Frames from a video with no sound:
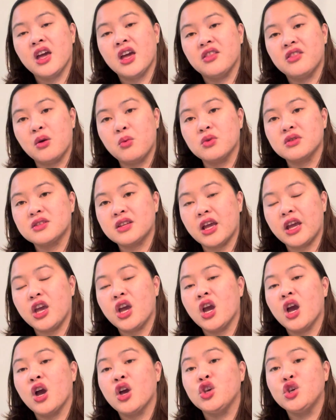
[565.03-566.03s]
they will say
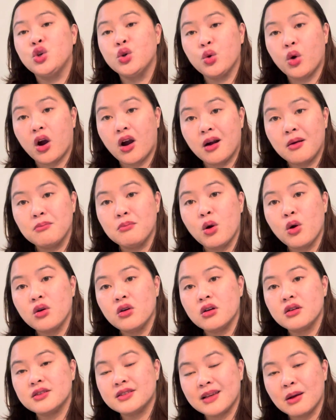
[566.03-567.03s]
you are
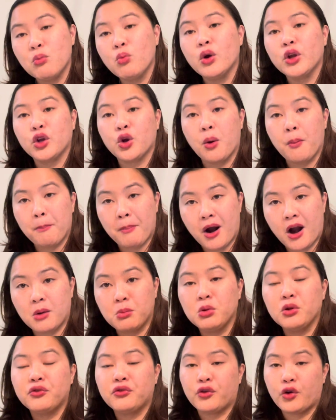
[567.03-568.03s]
somewhat
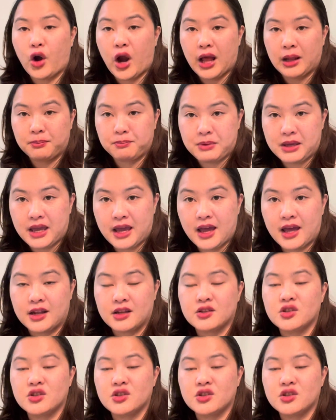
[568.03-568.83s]
comparable for LPN.